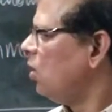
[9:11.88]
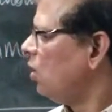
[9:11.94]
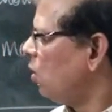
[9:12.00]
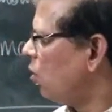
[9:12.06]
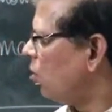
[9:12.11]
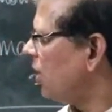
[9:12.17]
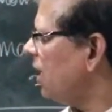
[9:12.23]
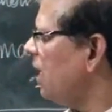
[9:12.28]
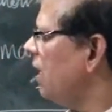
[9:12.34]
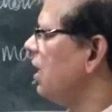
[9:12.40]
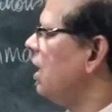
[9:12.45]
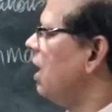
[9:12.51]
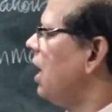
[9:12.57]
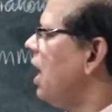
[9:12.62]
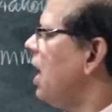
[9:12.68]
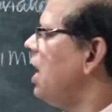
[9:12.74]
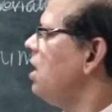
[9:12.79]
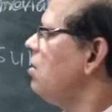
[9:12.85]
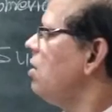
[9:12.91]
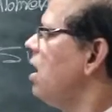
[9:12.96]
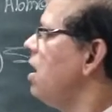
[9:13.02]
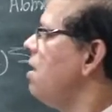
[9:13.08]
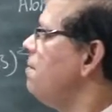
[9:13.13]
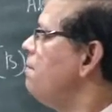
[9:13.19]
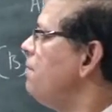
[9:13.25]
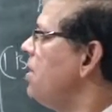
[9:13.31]
Okay, and
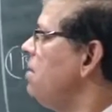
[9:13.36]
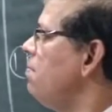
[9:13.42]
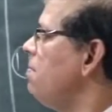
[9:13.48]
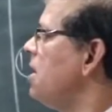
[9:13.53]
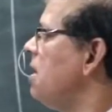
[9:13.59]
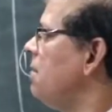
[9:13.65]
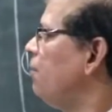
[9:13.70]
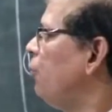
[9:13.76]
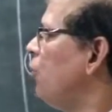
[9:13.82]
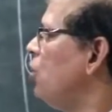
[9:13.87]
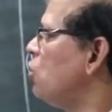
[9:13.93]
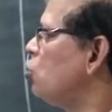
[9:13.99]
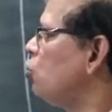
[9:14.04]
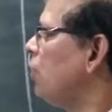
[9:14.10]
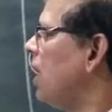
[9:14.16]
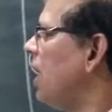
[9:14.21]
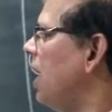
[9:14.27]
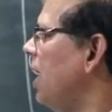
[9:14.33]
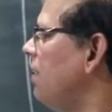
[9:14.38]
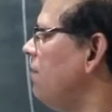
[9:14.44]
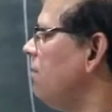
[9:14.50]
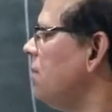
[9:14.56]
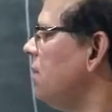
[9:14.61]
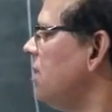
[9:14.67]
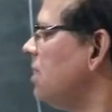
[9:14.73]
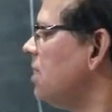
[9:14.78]
every main point should
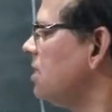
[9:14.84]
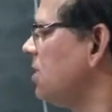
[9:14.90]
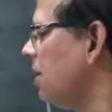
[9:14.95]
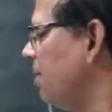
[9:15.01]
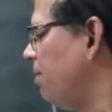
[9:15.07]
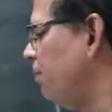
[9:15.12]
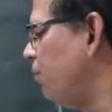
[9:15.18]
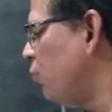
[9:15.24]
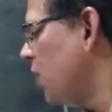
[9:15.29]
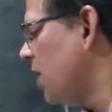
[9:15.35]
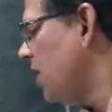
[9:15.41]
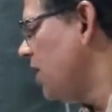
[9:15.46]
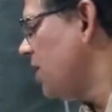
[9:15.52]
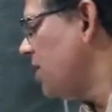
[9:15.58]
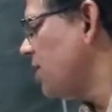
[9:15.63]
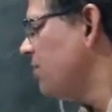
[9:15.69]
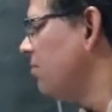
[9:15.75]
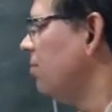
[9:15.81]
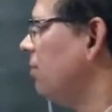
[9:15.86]
have subpoint,